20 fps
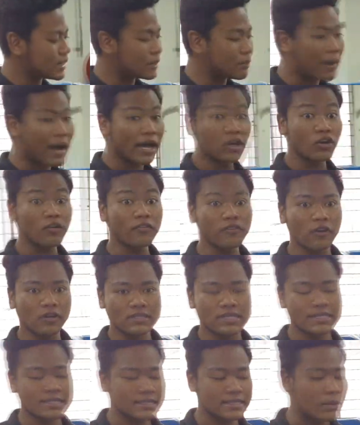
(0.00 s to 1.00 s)
the
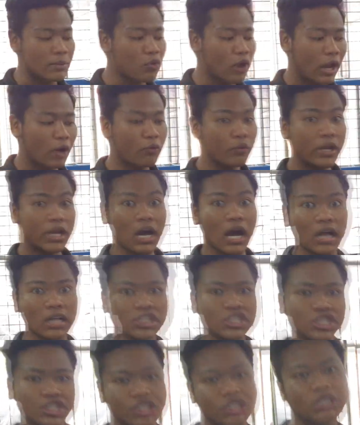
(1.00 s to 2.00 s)
Biofloc system where we
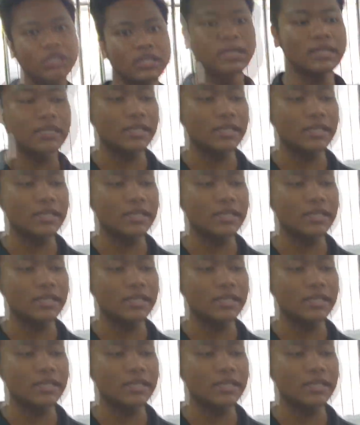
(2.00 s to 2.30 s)
culture